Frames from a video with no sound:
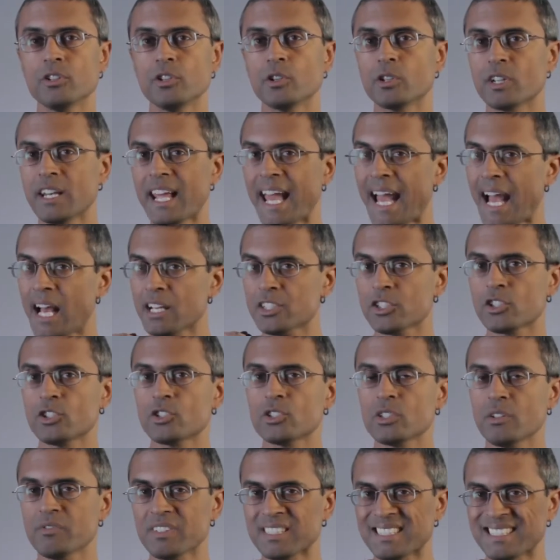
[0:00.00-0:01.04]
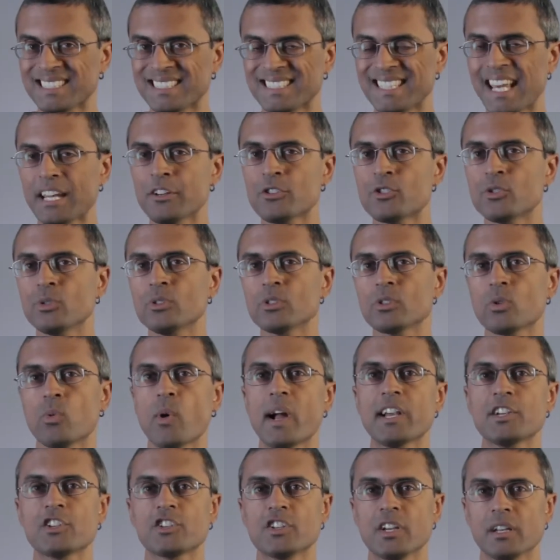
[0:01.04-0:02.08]
you can ask yourself a central
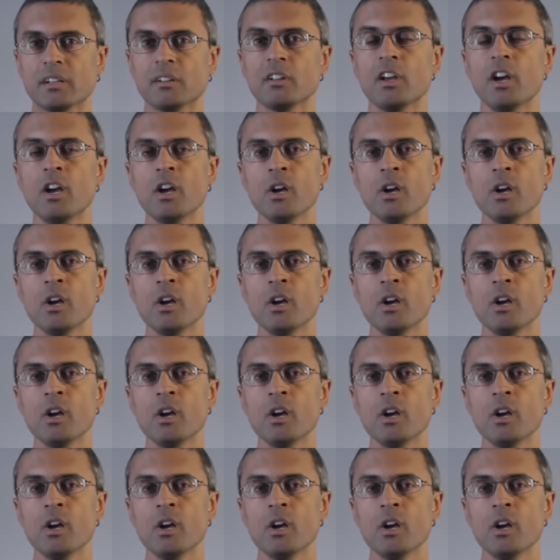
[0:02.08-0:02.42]
question,